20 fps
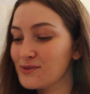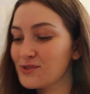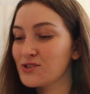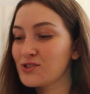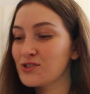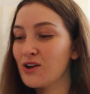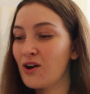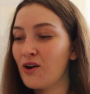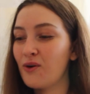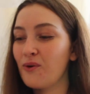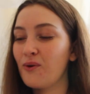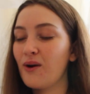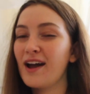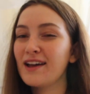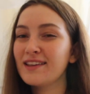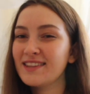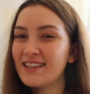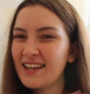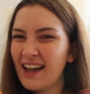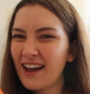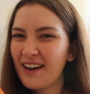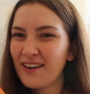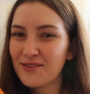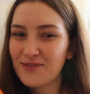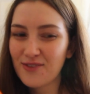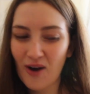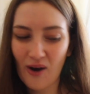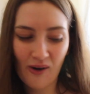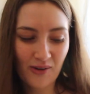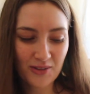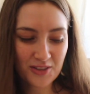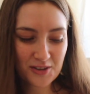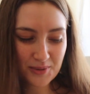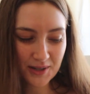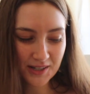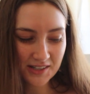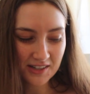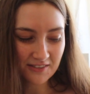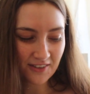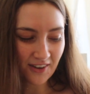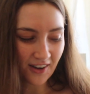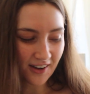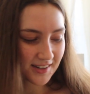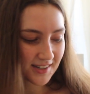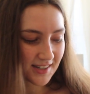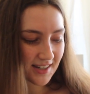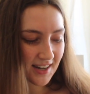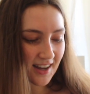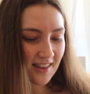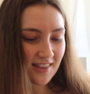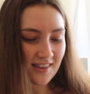So I think out of all the books I've gotten today,